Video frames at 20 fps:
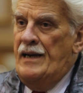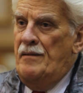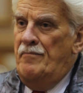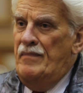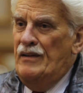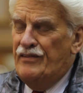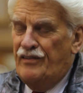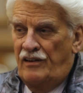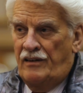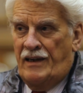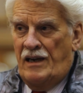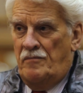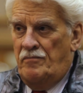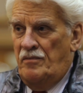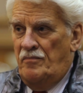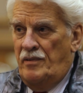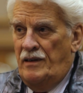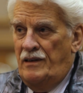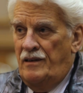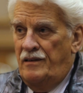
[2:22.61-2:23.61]
a missile
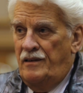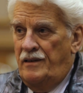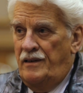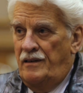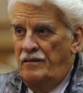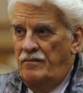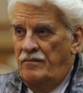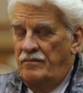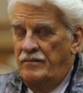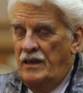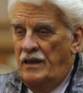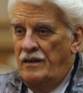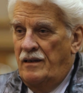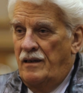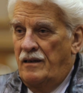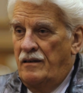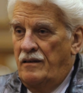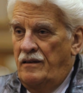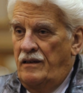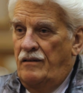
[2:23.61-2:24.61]
capability.
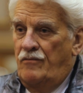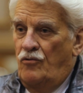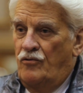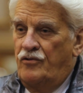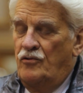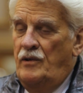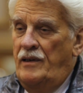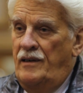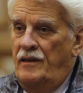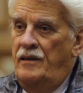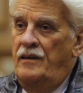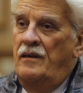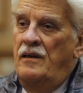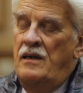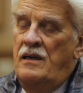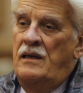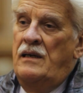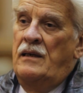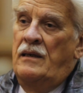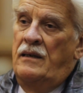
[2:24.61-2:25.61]
Uh, it was really
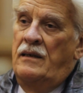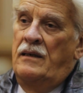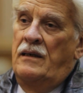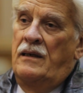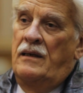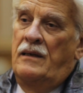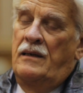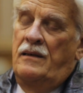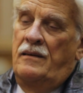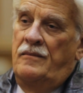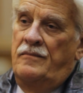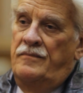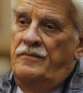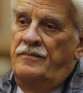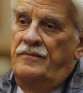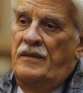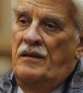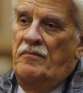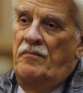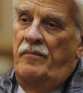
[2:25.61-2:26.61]
um,